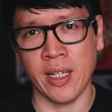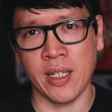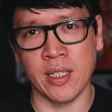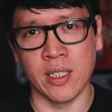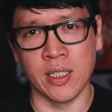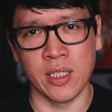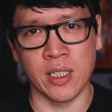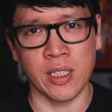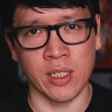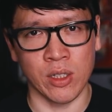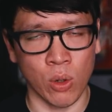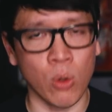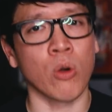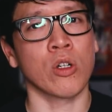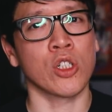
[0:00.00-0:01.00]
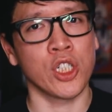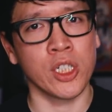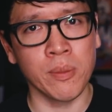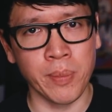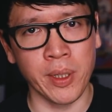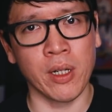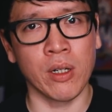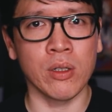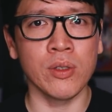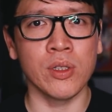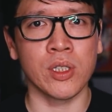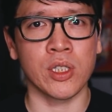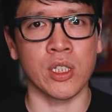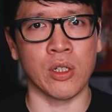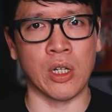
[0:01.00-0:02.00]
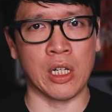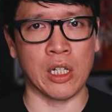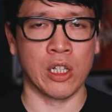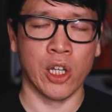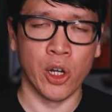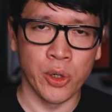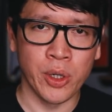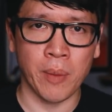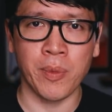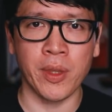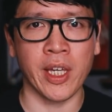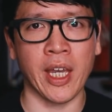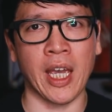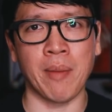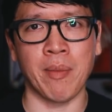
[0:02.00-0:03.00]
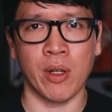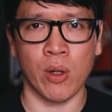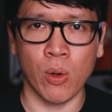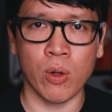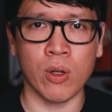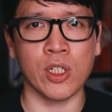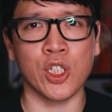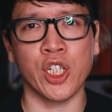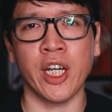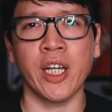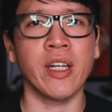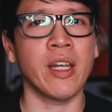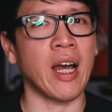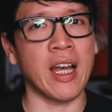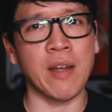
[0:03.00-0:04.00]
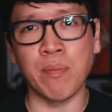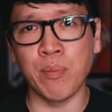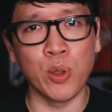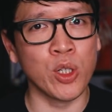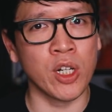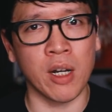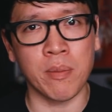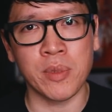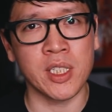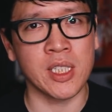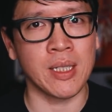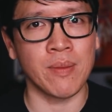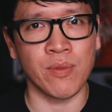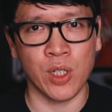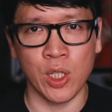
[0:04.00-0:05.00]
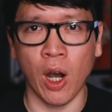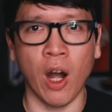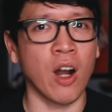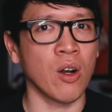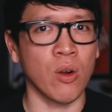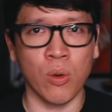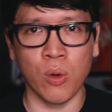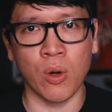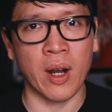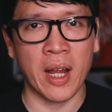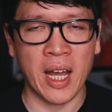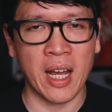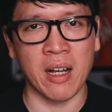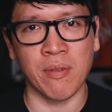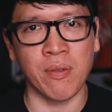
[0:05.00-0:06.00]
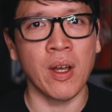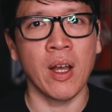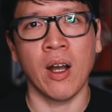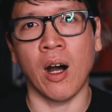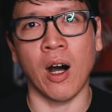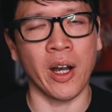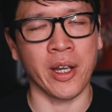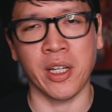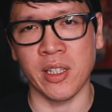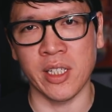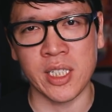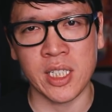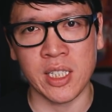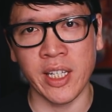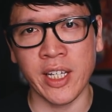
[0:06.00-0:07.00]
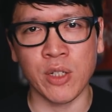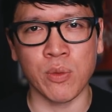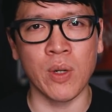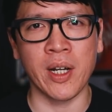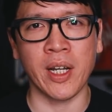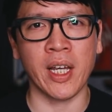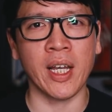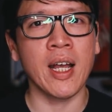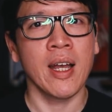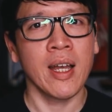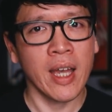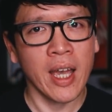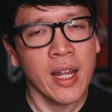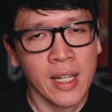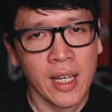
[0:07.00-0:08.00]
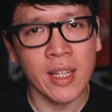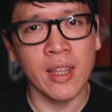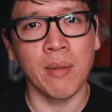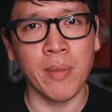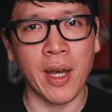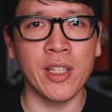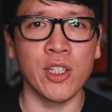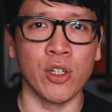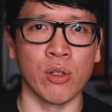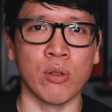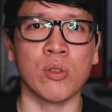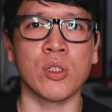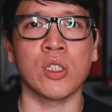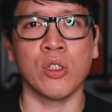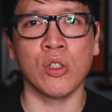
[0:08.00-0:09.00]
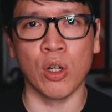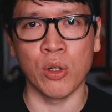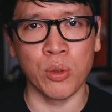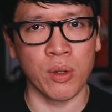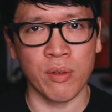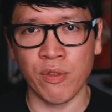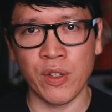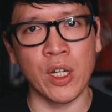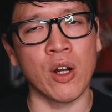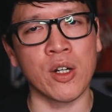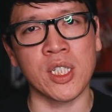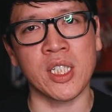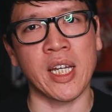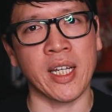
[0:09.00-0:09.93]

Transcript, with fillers: is an Origin build. So I load up the game in Origin, I boot up Steam VR or have Oculus Link running. And in the menus, you go to a VR